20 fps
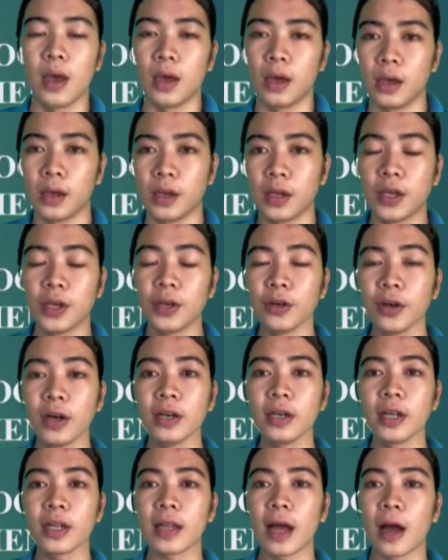And here
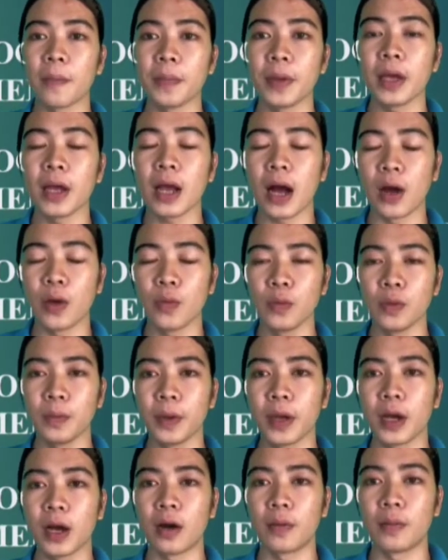are the topics I will be
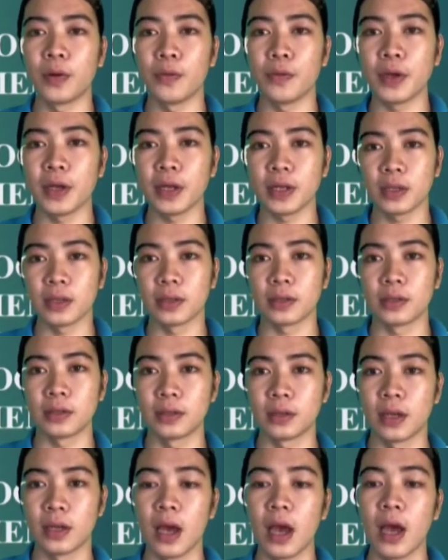covering.
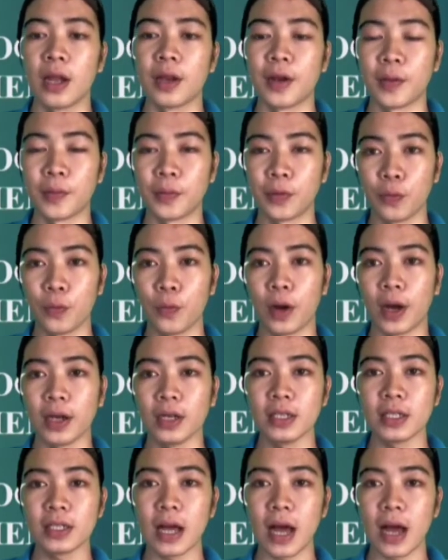Number 1
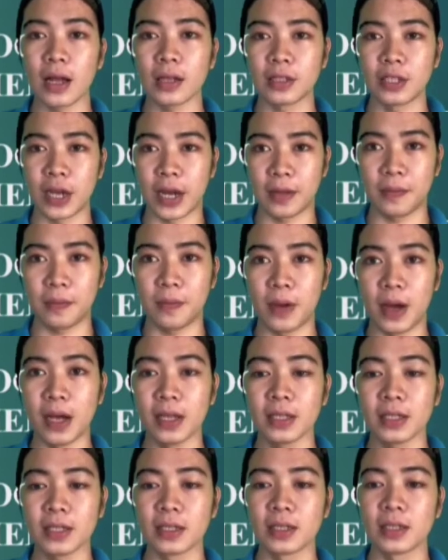is the
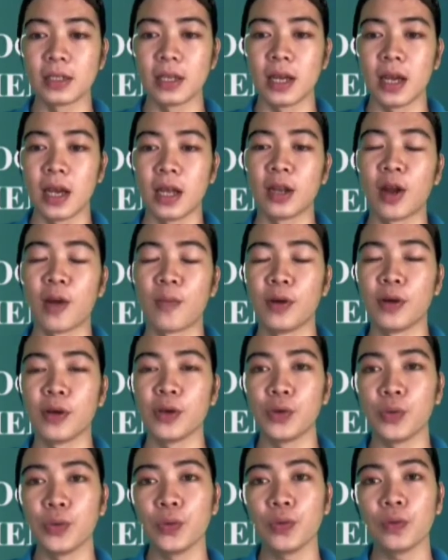chatbots. Number
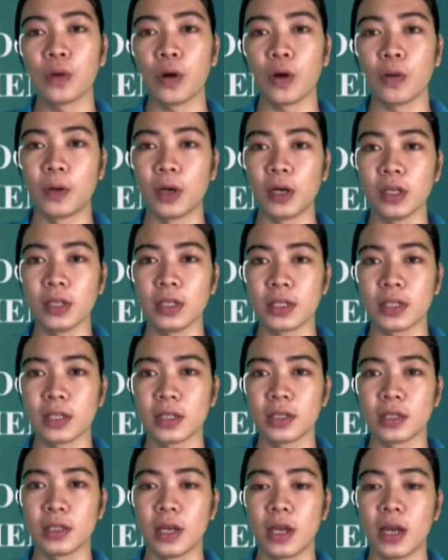2, robots.
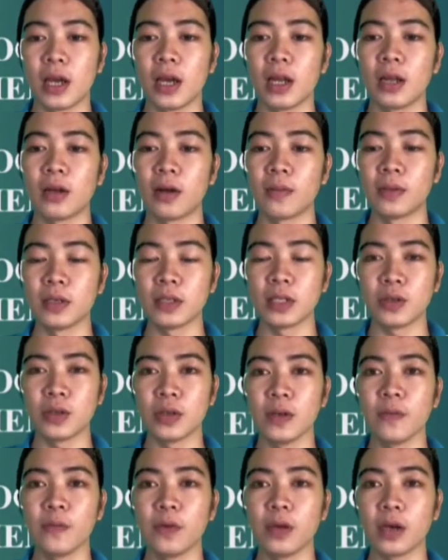Number
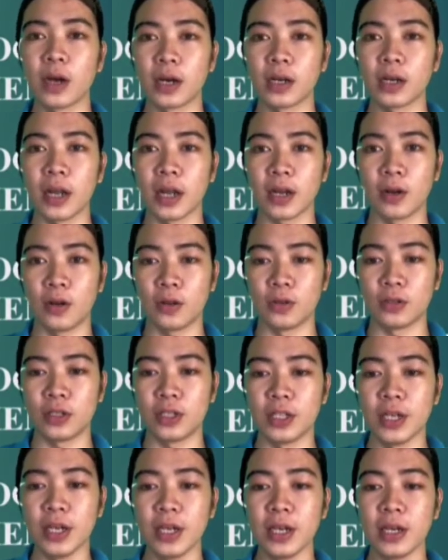3, VR
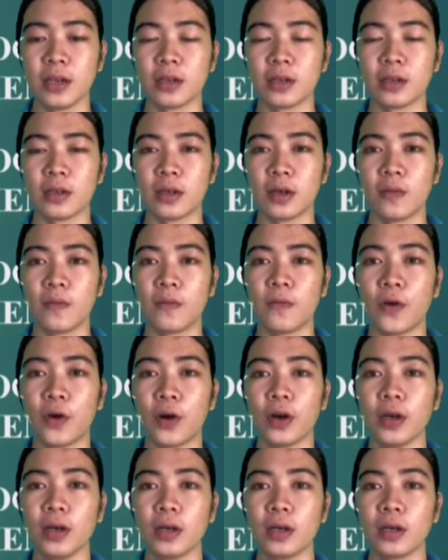technology.
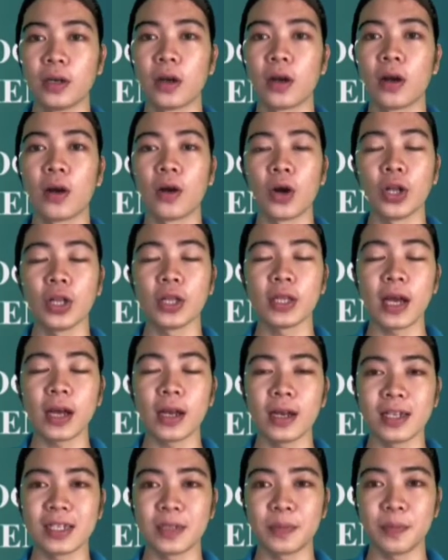4,
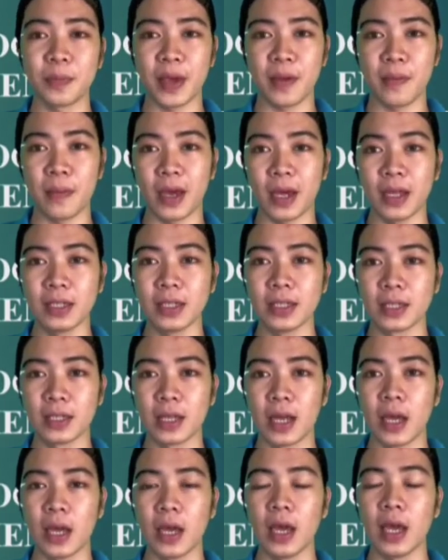contactless payments.
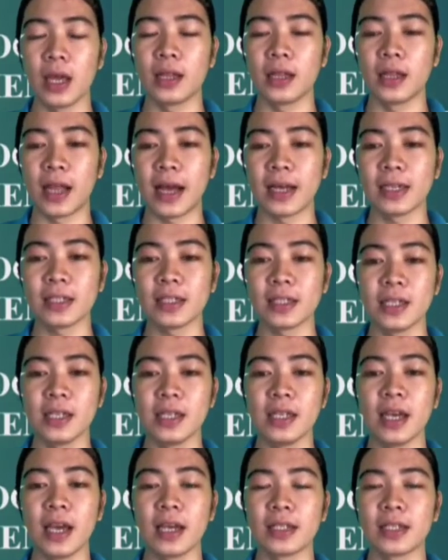And
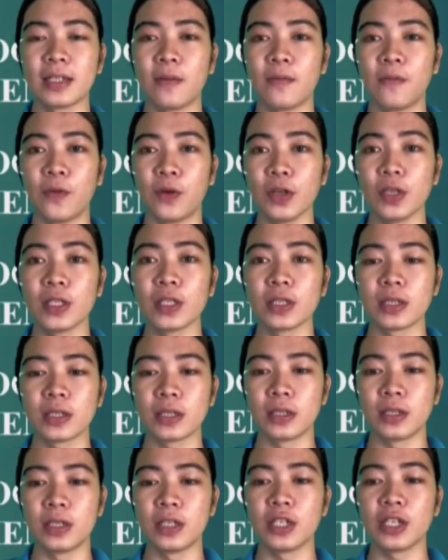lastly is the voice
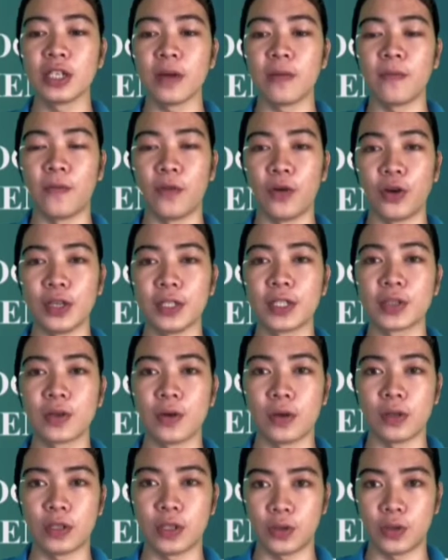search and voice
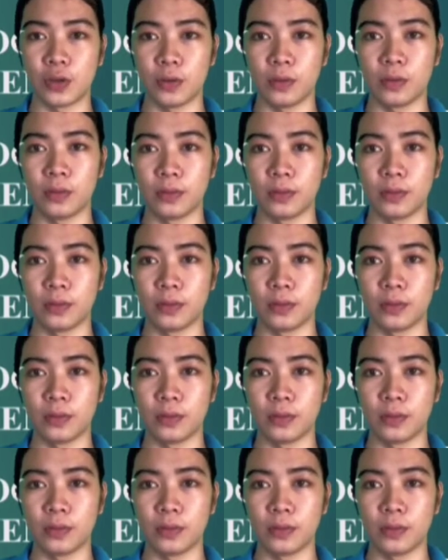control.